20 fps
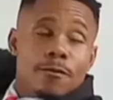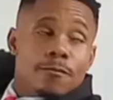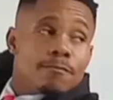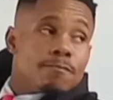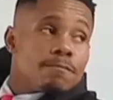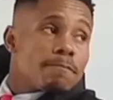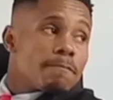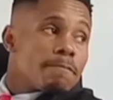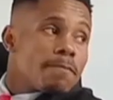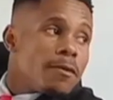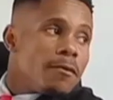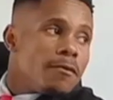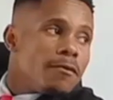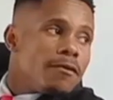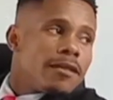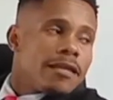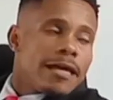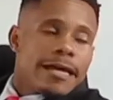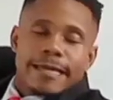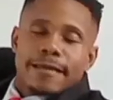E.
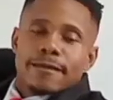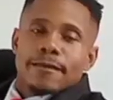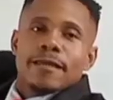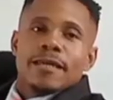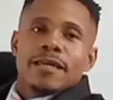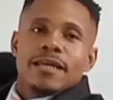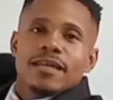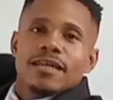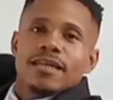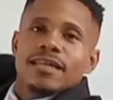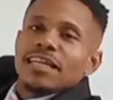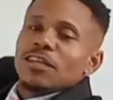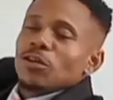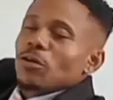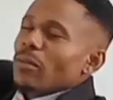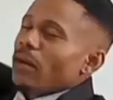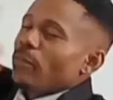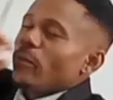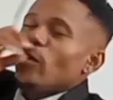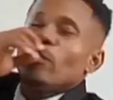Like E. Let
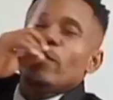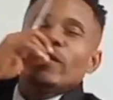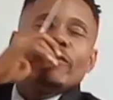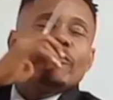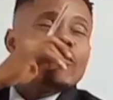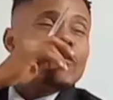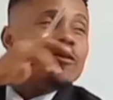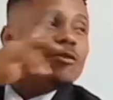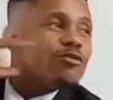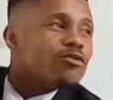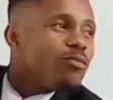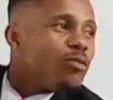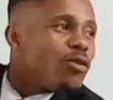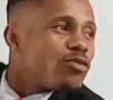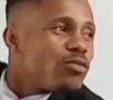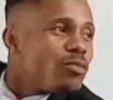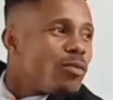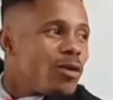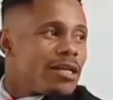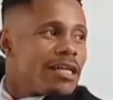your mouth be open, a very
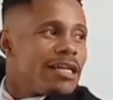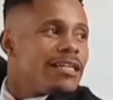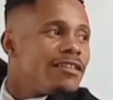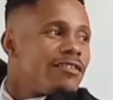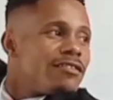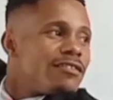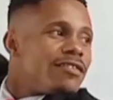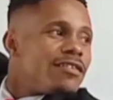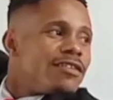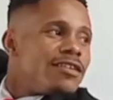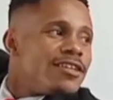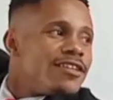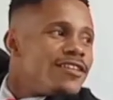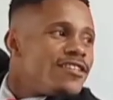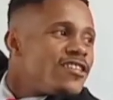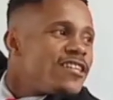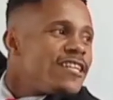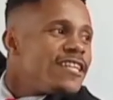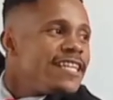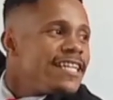small, like this.
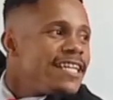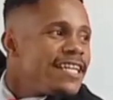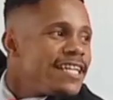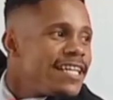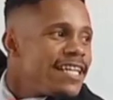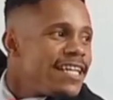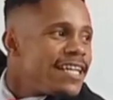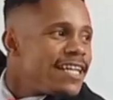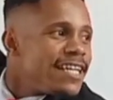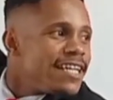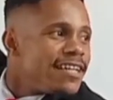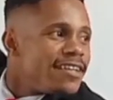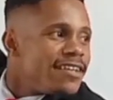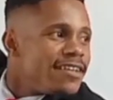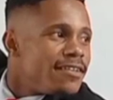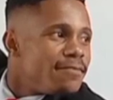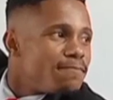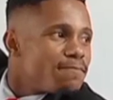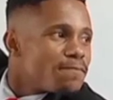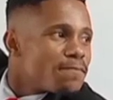Ching.
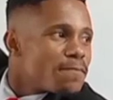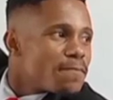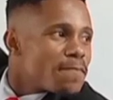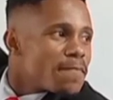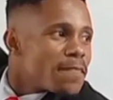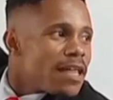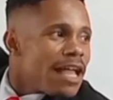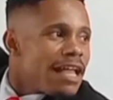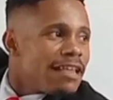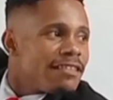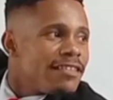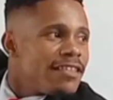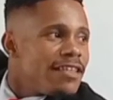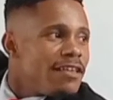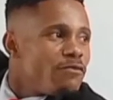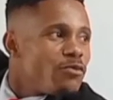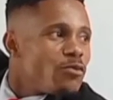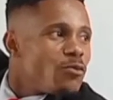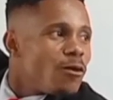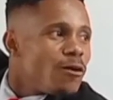As
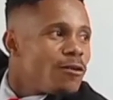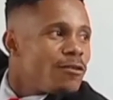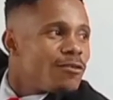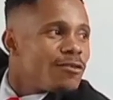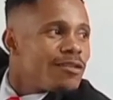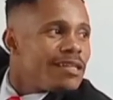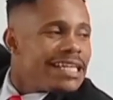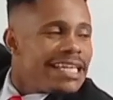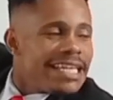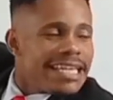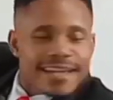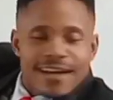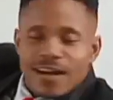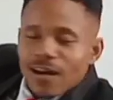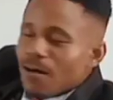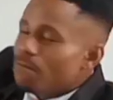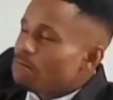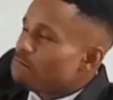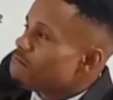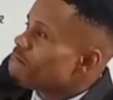if you want to lick